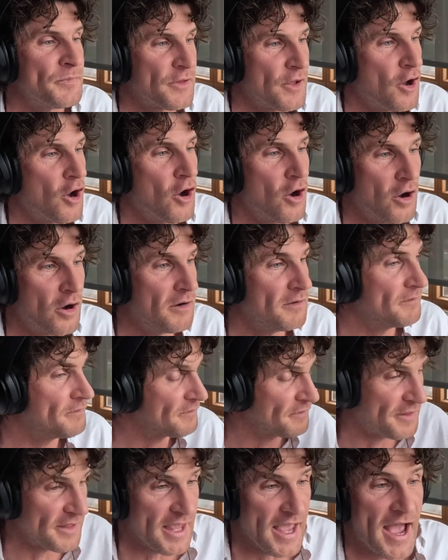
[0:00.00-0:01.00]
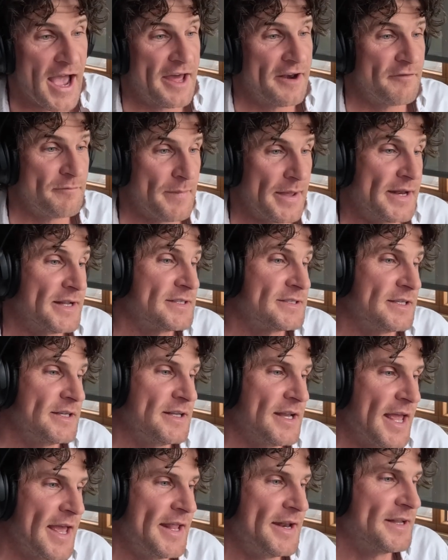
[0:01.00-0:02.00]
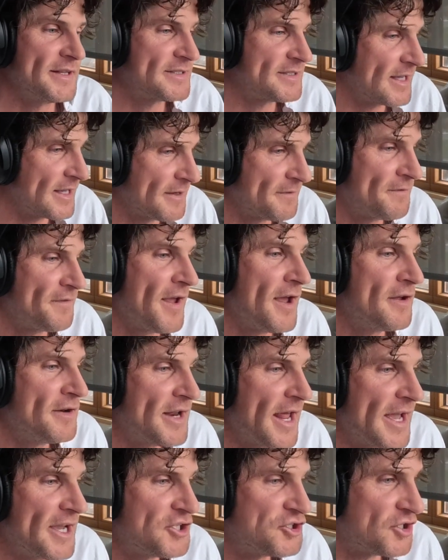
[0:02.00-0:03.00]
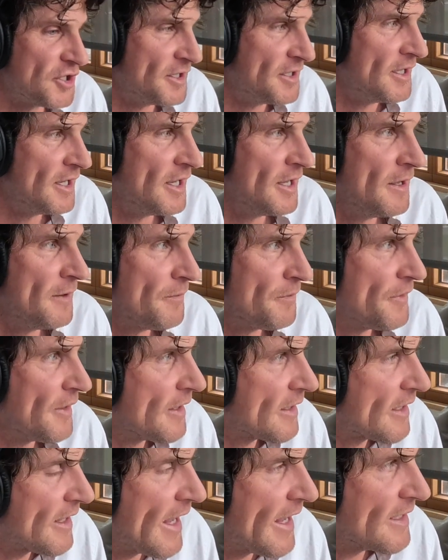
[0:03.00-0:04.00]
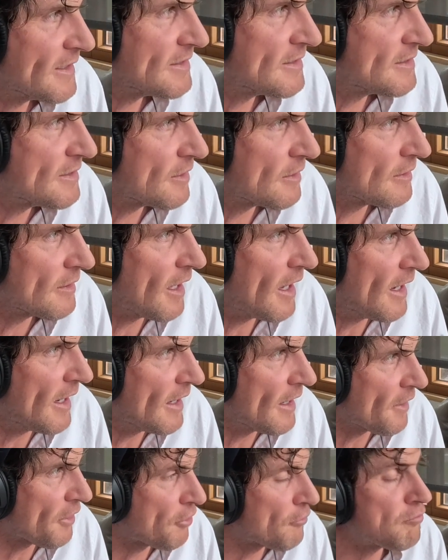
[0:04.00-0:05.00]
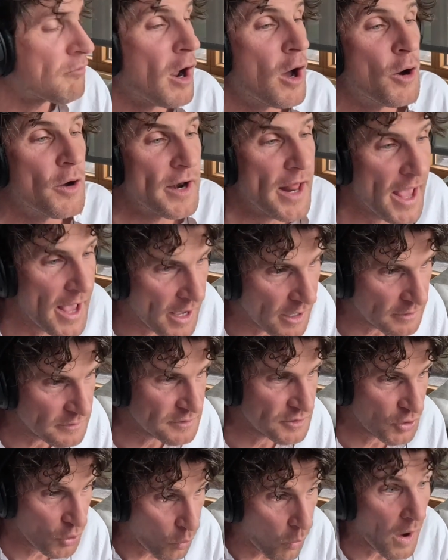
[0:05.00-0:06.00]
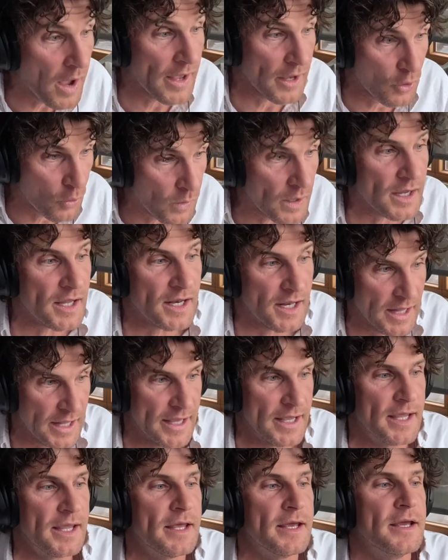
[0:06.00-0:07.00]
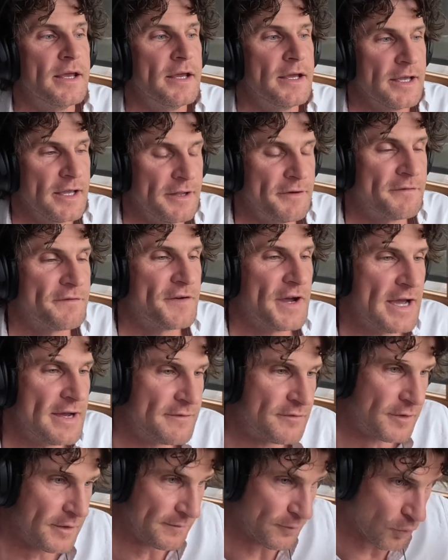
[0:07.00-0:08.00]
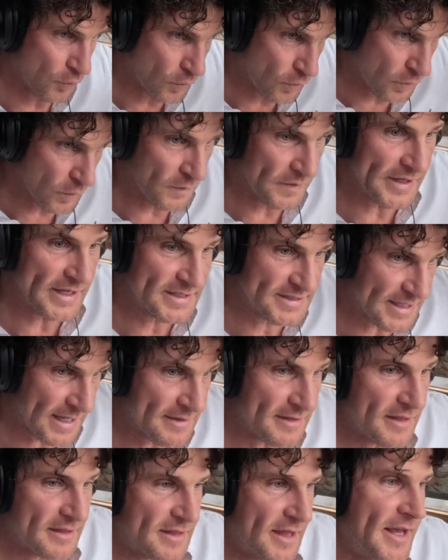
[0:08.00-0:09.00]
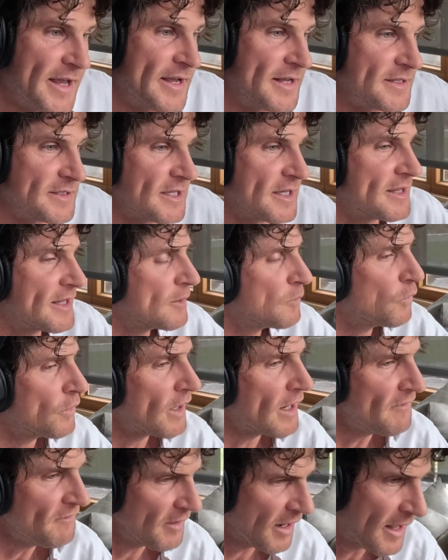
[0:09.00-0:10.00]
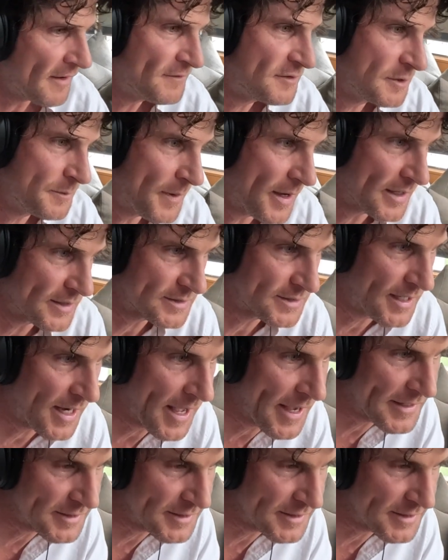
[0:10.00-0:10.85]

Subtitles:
of the art of medicine, and it's a foundation that gets thrown out quite quickly in favor of all these other things. I think what I've loved about today's